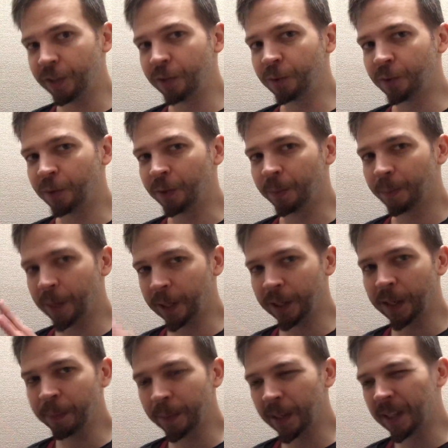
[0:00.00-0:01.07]
you should pick it
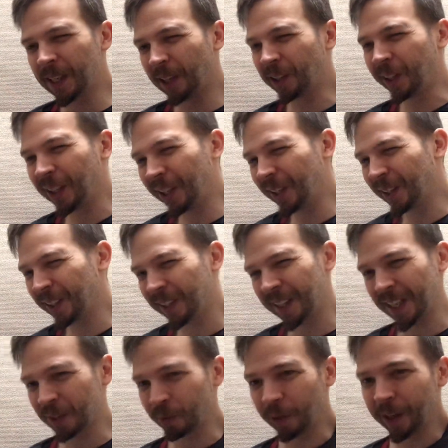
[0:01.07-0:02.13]
up. It's on GOG.
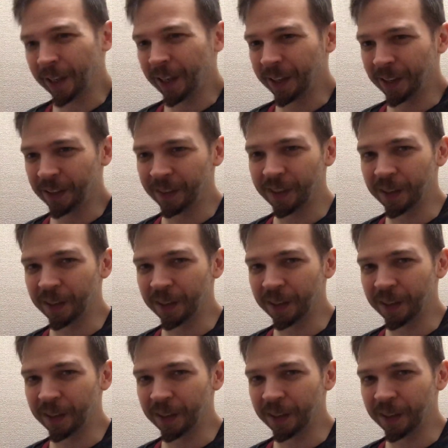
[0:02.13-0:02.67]
That's where I got it.